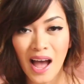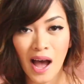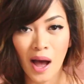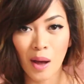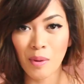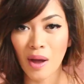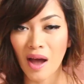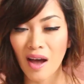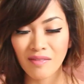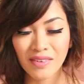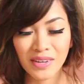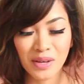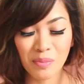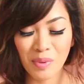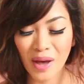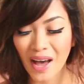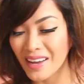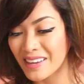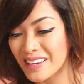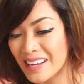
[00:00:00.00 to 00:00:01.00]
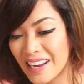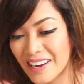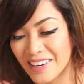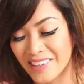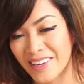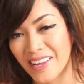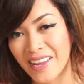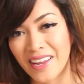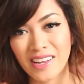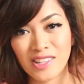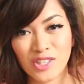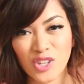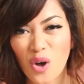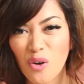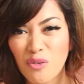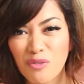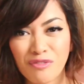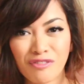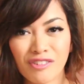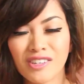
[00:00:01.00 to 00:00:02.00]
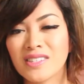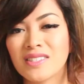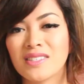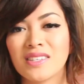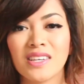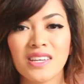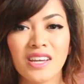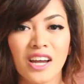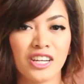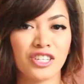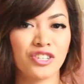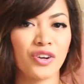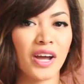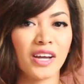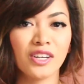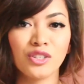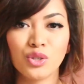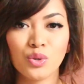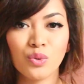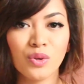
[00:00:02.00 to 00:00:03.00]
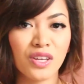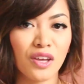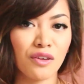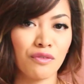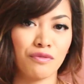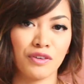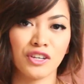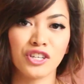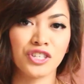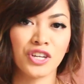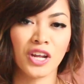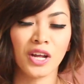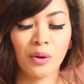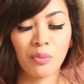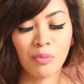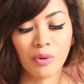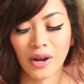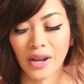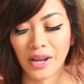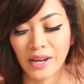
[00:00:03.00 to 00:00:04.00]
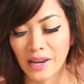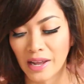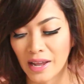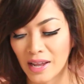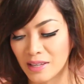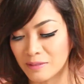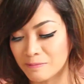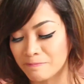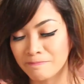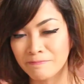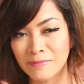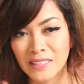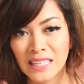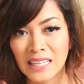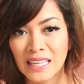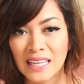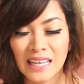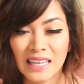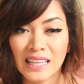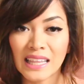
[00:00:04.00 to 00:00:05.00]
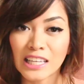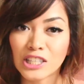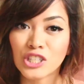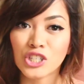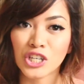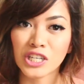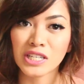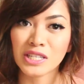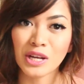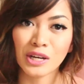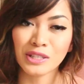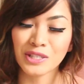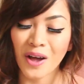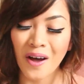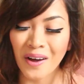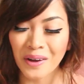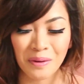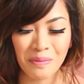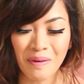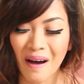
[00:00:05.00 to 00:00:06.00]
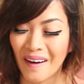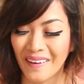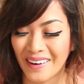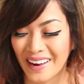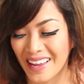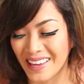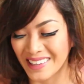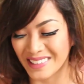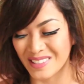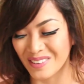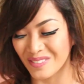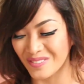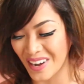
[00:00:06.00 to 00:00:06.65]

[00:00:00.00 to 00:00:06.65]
I'm having a bad hair day. It's all frizzy. I tried doing a fishtail braid and let's just not talk about it.